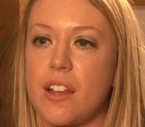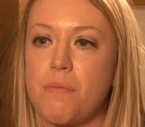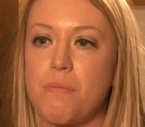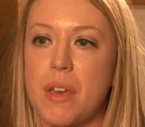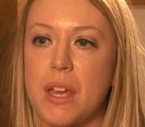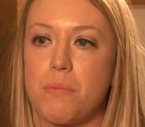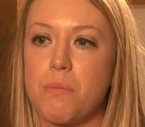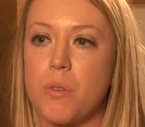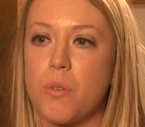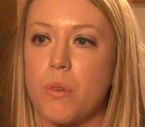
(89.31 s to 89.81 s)
have
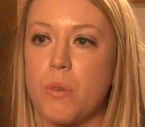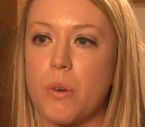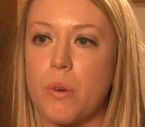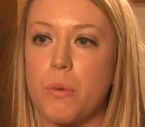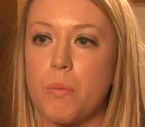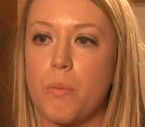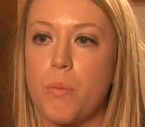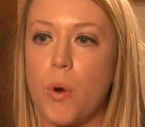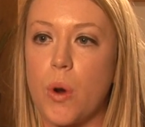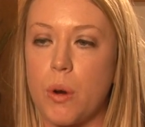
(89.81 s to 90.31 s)
made me
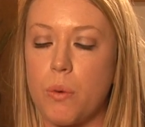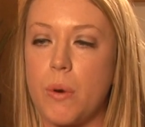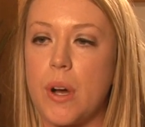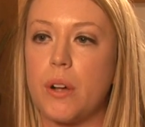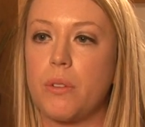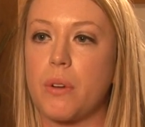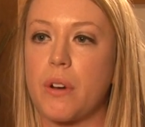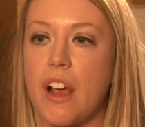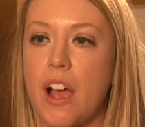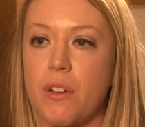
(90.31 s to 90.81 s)
more,
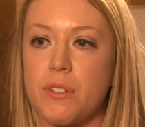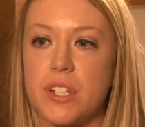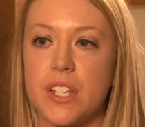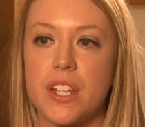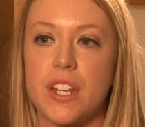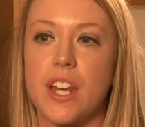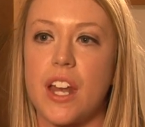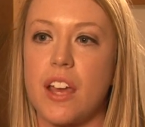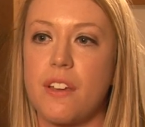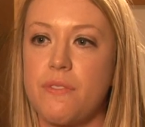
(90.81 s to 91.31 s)

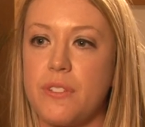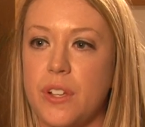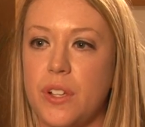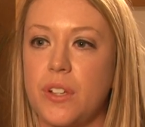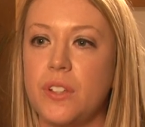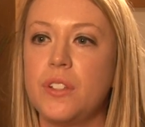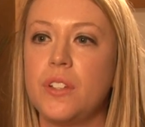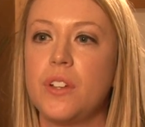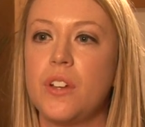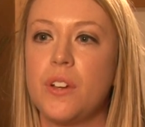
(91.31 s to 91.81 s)
well-rounded and I
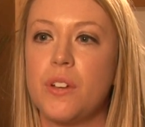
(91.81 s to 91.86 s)
feel